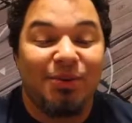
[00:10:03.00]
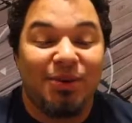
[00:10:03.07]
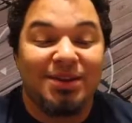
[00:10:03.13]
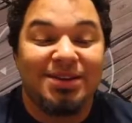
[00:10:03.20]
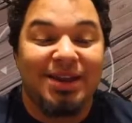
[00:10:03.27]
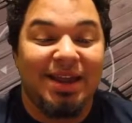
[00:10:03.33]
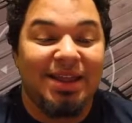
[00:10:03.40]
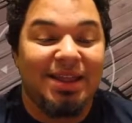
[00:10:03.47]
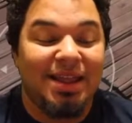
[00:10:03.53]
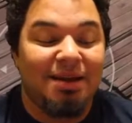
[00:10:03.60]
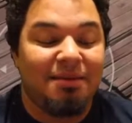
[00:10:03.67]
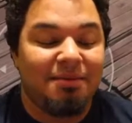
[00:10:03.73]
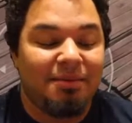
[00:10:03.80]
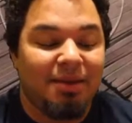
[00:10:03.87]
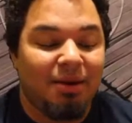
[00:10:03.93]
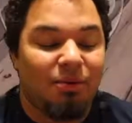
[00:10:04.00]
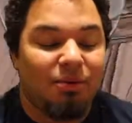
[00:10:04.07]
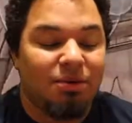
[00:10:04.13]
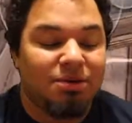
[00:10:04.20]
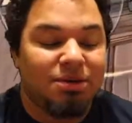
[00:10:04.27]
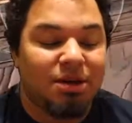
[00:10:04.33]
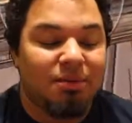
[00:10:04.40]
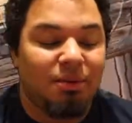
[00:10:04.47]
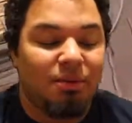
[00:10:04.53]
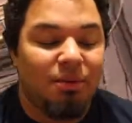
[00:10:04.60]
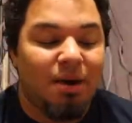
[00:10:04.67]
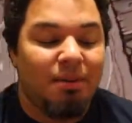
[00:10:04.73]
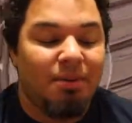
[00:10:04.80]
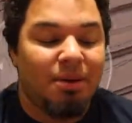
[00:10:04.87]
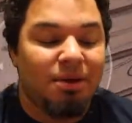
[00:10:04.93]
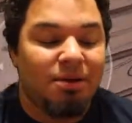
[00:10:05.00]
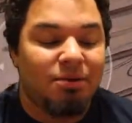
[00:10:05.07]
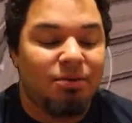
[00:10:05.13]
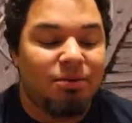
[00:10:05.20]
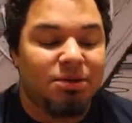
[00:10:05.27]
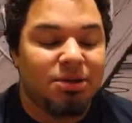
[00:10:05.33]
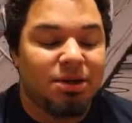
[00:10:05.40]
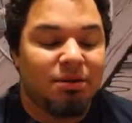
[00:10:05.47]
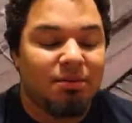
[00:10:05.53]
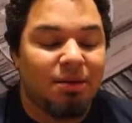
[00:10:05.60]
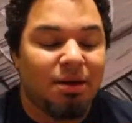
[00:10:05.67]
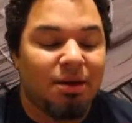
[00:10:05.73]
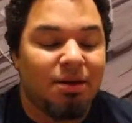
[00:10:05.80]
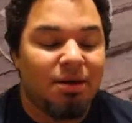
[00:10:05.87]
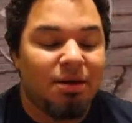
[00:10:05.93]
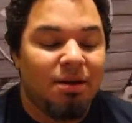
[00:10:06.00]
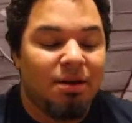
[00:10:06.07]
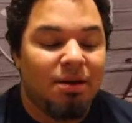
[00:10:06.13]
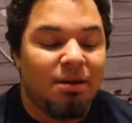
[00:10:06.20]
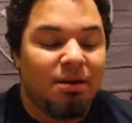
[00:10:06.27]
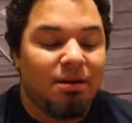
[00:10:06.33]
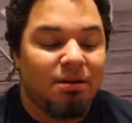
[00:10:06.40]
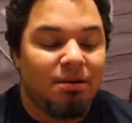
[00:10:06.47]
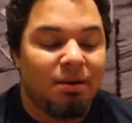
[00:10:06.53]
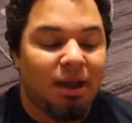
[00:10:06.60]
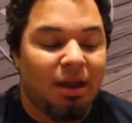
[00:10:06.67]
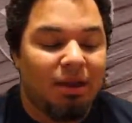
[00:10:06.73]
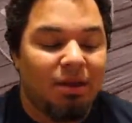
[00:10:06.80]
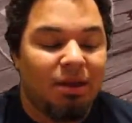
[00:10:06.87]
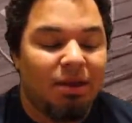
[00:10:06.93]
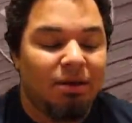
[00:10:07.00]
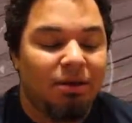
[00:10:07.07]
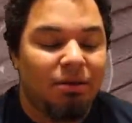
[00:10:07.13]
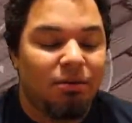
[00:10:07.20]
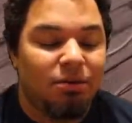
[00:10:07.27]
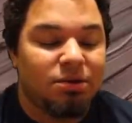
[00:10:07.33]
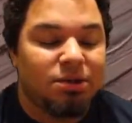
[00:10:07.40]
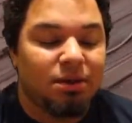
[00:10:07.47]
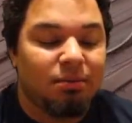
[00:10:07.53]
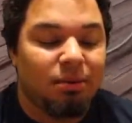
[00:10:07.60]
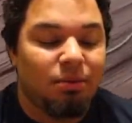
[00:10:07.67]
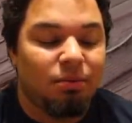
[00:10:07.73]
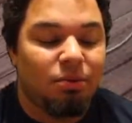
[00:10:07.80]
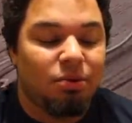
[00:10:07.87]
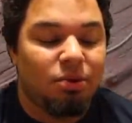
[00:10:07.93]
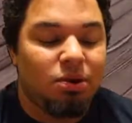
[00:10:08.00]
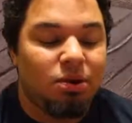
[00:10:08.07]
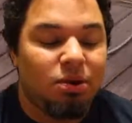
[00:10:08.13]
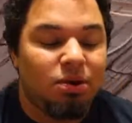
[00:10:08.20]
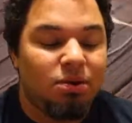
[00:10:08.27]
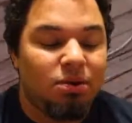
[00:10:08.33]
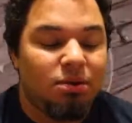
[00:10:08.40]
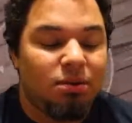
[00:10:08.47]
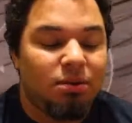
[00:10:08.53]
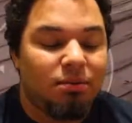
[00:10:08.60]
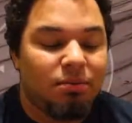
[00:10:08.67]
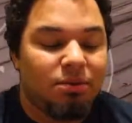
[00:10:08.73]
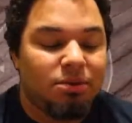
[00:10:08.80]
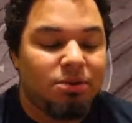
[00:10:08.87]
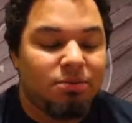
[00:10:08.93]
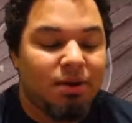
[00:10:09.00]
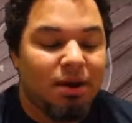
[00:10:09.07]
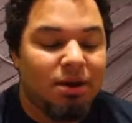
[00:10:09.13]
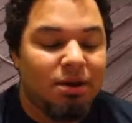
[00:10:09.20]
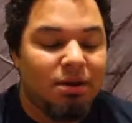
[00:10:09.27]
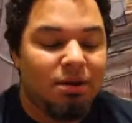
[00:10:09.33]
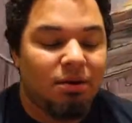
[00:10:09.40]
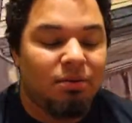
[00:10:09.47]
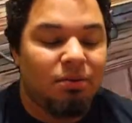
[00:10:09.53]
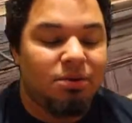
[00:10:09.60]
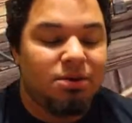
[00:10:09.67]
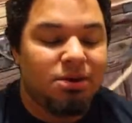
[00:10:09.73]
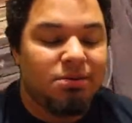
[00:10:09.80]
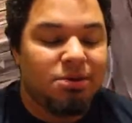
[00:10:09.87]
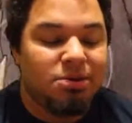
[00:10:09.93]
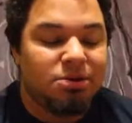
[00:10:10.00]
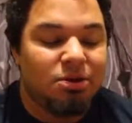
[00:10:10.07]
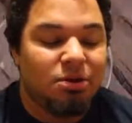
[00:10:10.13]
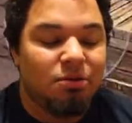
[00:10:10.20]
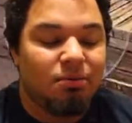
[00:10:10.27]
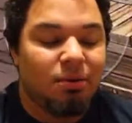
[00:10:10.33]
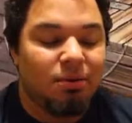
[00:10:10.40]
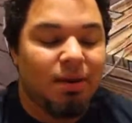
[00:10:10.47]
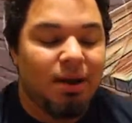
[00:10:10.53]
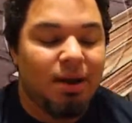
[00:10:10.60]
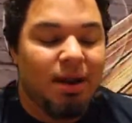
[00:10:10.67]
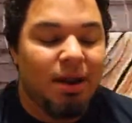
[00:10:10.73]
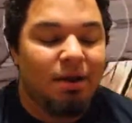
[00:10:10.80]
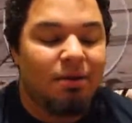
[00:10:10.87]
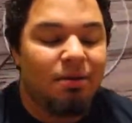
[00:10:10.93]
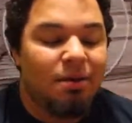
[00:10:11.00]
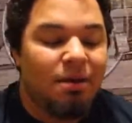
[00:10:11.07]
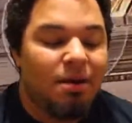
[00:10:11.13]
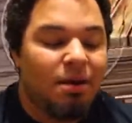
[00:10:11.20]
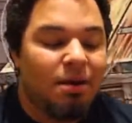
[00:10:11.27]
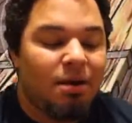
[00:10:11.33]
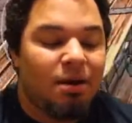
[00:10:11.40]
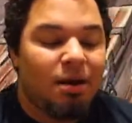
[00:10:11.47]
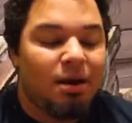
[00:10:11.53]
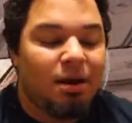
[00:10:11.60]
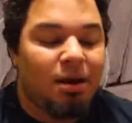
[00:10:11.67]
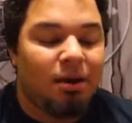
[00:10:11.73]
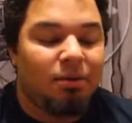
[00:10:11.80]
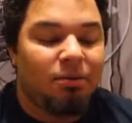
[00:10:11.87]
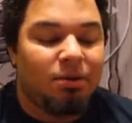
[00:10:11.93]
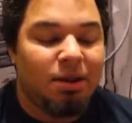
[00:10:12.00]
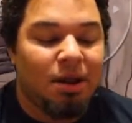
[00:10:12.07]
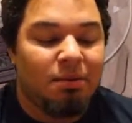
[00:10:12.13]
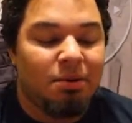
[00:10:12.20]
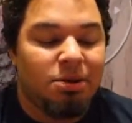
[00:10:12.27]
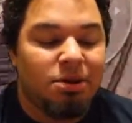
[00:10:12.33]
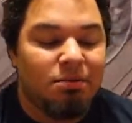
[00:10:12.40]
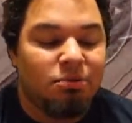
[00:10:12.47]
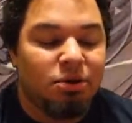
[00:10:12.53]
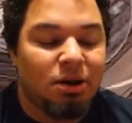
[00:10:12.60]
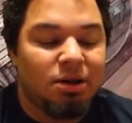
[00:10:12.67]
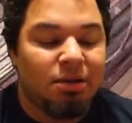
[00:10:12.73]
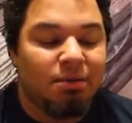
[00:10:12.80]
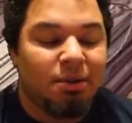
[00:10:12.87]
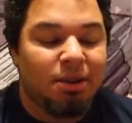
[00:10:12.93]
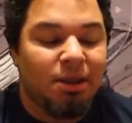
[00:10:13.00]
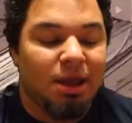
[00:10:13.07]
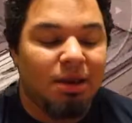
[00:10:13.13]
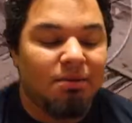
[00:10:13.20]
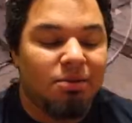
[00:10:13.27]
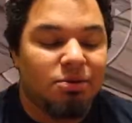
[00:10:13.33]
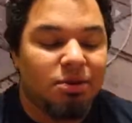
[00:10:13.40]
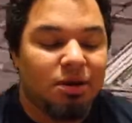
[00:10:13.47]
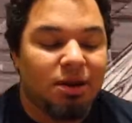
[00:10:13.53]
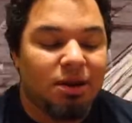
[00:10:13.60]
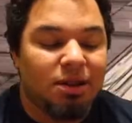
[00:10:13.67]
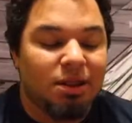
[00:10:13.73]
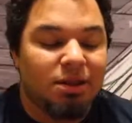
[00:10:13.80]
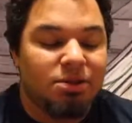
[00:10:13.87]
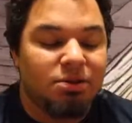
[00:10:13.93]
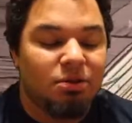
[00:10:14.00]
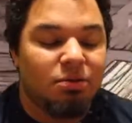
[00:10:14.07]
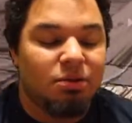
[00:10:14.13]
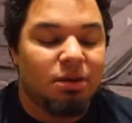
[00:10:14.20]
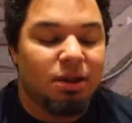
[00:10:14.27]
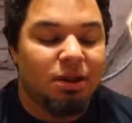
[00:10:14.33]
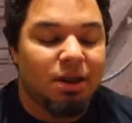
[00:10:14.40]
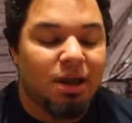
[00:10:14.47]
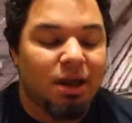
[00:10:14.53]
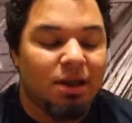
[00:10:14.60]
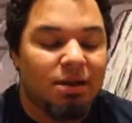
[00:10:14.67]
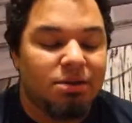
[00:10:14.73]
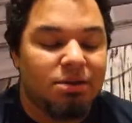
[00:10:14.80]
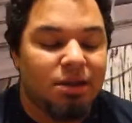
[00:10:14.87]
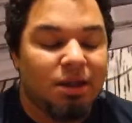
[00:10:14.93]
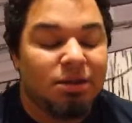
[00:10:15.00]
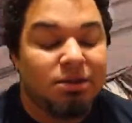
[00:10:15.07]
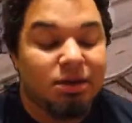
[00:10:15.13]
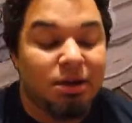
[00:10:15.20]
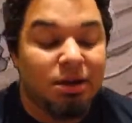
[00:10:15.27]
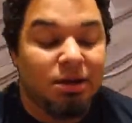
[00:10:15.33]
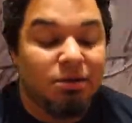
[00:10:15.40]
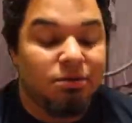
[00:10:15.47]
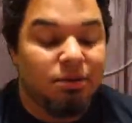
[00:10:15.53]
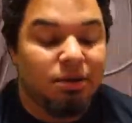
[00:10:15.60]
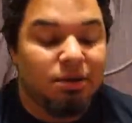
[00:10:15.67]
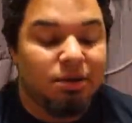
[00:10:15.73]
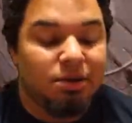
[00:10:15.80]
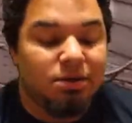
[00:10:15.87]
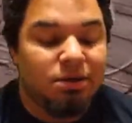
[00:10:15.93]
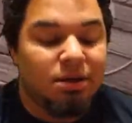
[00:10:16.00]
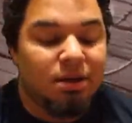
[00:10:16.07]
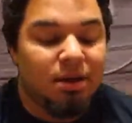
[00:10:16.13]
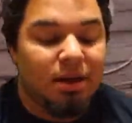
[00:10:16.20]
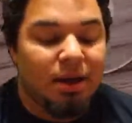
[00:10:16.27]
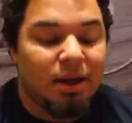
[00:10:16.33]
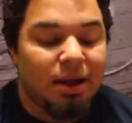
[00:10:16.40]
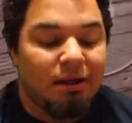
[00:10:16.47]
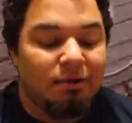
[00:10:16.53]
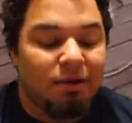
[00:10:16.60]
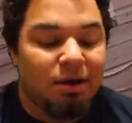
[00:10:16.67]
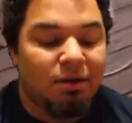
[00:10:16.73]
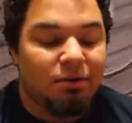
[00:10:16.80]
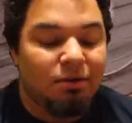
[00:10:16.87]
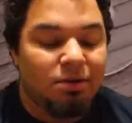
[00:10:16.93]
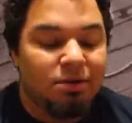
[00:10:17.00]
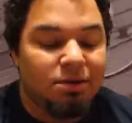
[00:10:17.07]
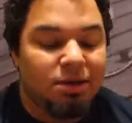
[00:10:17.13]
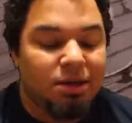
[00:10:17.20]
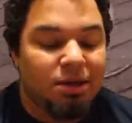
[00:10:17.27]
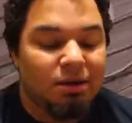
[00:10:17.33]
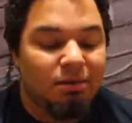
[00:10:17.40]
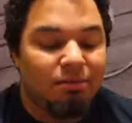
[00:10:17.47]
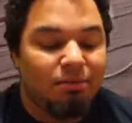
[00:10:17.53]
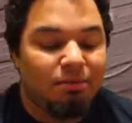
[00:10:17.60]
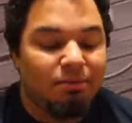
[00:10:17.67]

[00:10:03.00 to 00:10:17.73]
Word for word: what's in them. Like one's gonna be weapons, one's gonna be like gear, one's gonna be wood, which is right here, one's gonna be stone. But right now, with how much I'm trying to play the game and trying to get things going like that, it is what it is. And I have to increase the